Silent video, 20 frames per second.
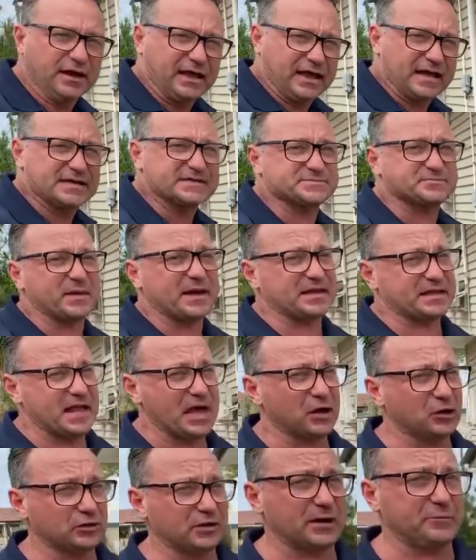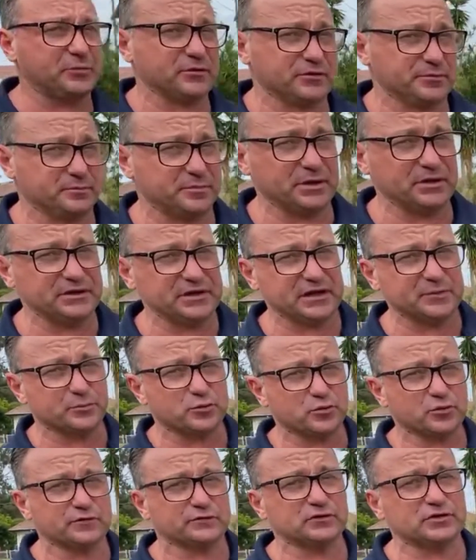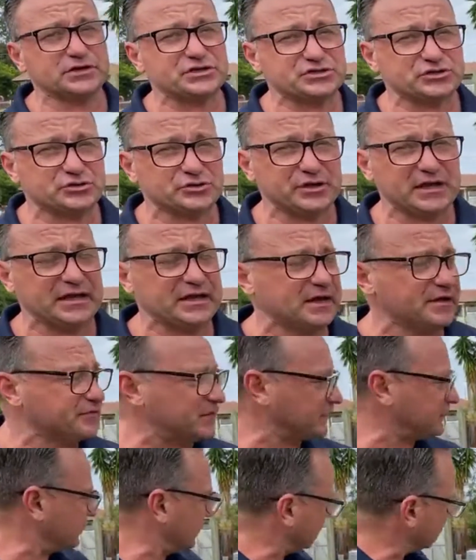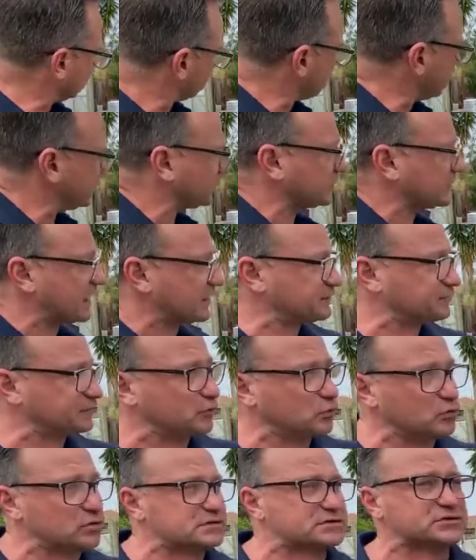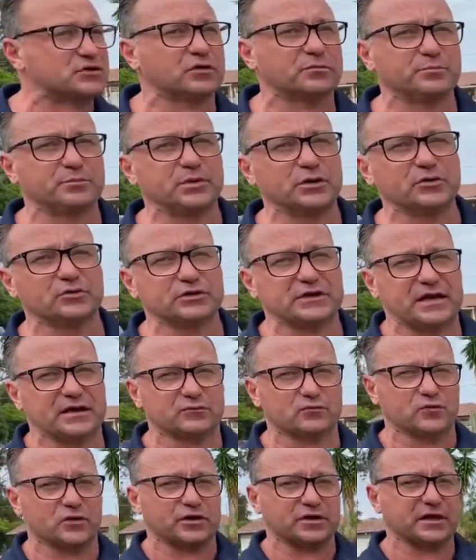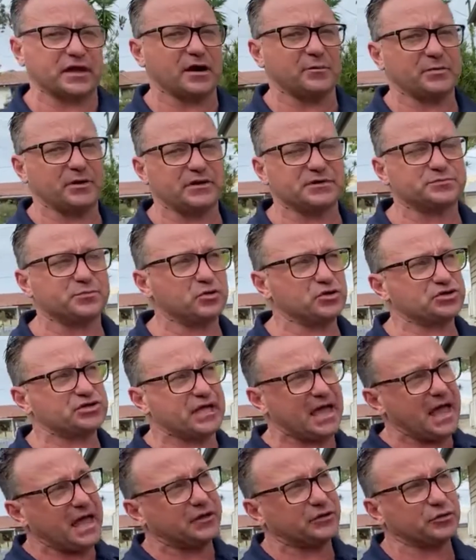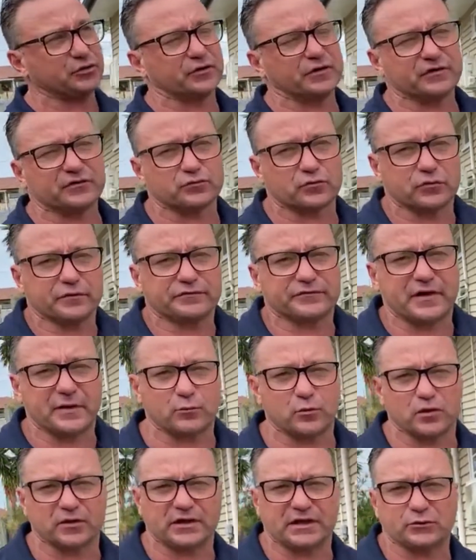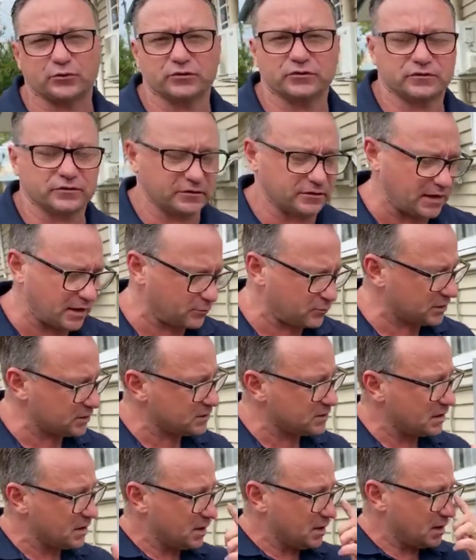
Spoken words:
He's been held up with a building approval issue here. That's the only reason that floor is not built yet right now. But he's pushed ahead and got his roof up while he could do that one.